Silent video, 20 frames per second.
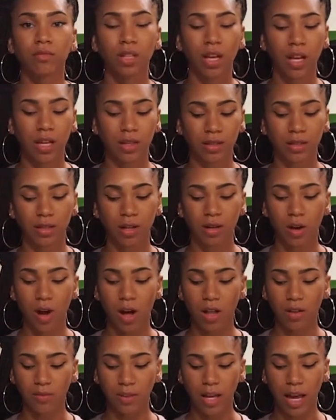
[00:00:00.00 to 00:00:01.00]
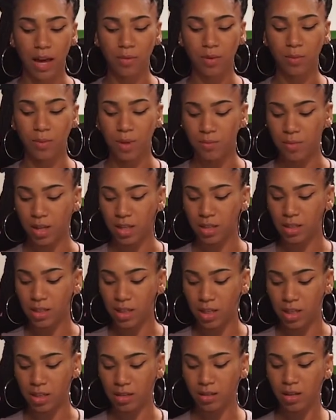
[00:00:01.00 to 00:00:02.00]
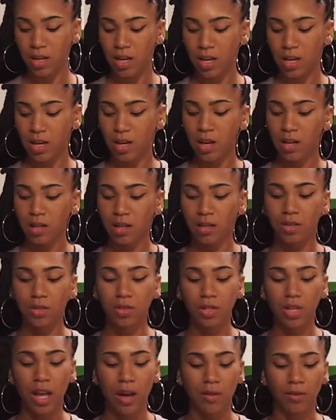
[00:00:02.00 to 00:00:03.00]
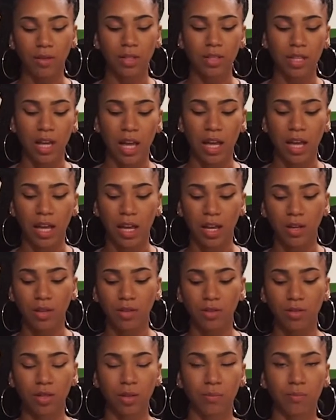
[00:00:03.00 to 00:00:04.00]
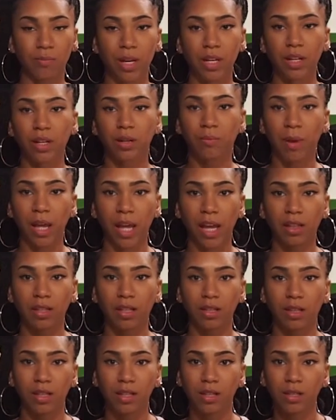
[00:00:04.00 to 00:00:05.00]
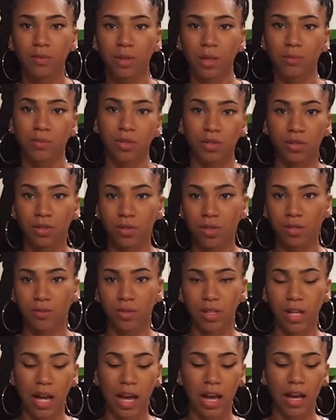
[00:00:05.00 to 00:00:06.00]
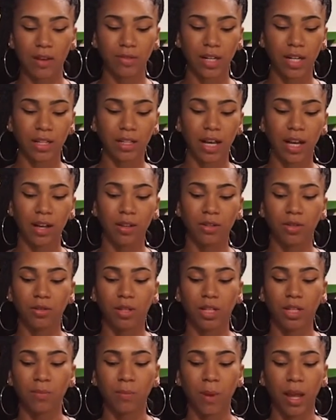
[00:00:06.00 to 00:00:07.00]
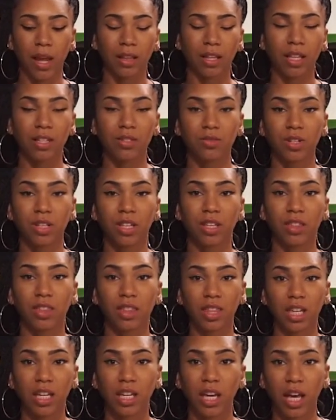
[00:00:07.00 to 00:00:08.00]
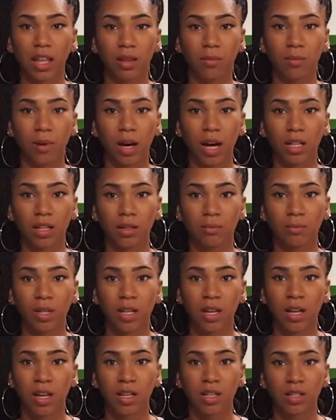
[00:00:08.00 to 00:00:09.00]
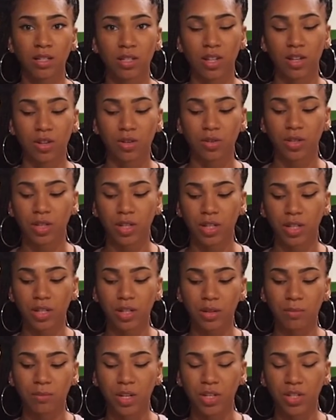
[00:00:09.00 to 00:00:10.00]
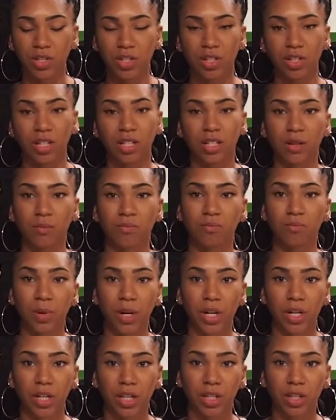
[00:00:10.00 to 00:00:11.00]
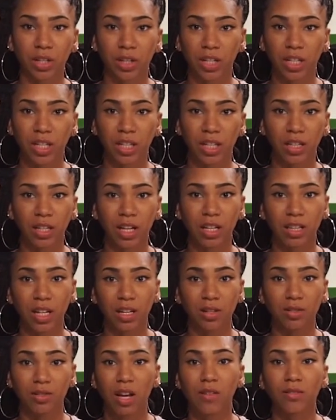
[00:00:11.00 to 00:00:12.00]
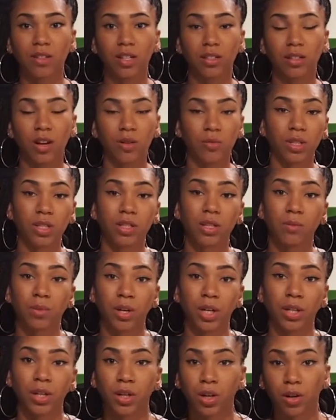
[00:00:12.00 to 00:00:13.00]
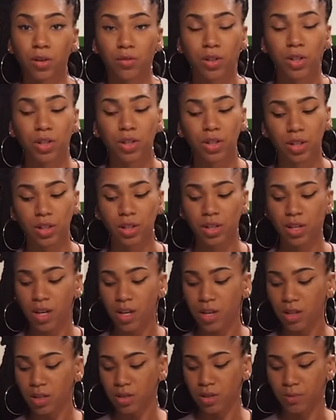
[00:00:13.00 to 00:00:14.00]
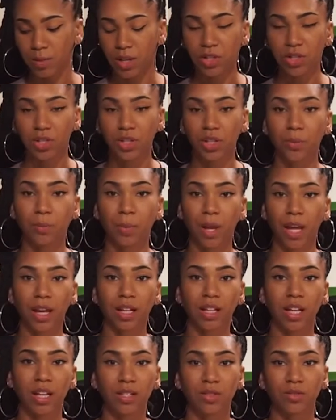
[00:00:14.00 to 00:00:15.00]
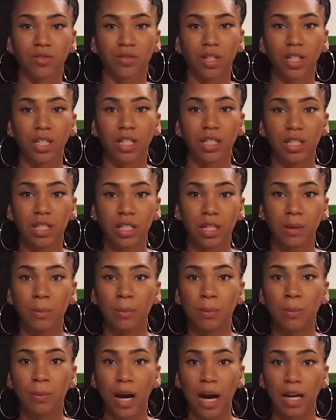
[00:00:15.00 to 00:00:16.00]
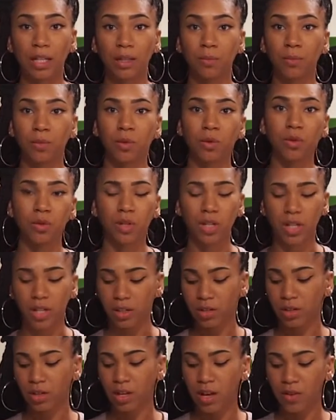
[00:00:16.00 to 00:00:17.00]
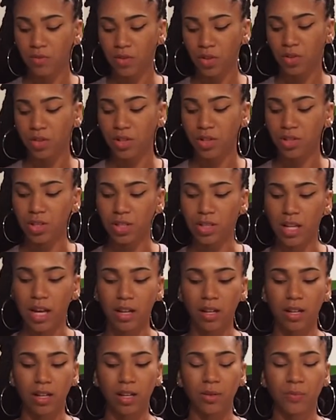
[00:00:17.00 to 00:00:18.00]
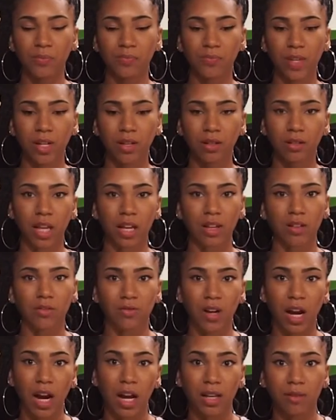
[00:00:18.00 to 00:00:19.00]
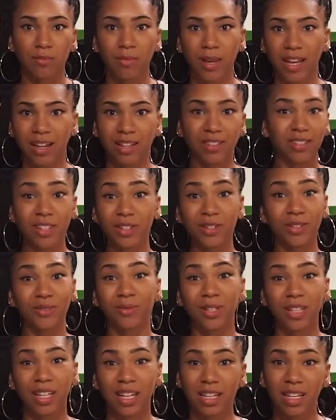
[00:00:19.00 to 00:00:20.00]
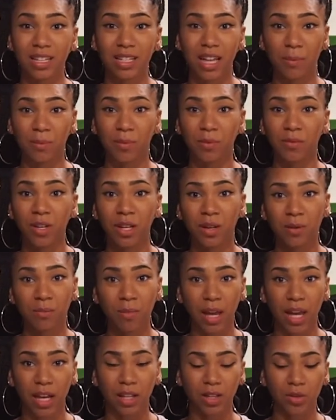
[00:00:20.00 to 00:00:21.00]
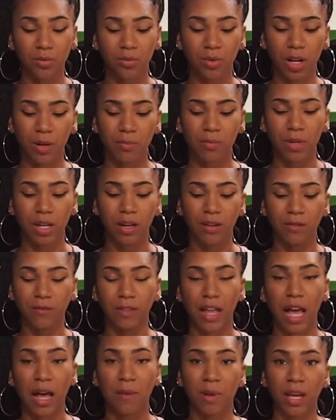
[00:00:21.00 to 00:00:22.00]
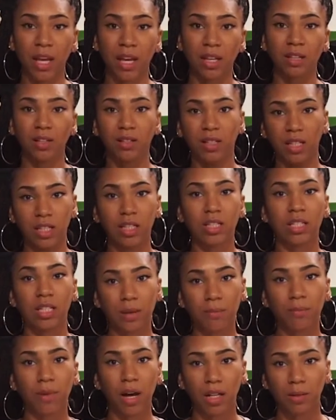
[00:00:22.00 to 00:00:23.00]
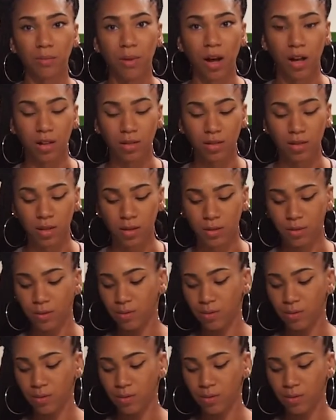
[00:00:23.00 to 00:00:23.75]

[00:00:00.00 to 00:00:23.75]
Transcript: And so all of that will be mixed in. Usually I would say use a bigger pan than this, but I'm just using what I have right now. You need a pan that's really thick at the bottom so your mixture doesn't burn or anything like that. You definitely don't want it to burn or overcook. So make sure your pan has a really deep bottom, or if you're using just like a frying pan, you can use really any type of pan you want, but a flat pan, you'll need a deep bottom also.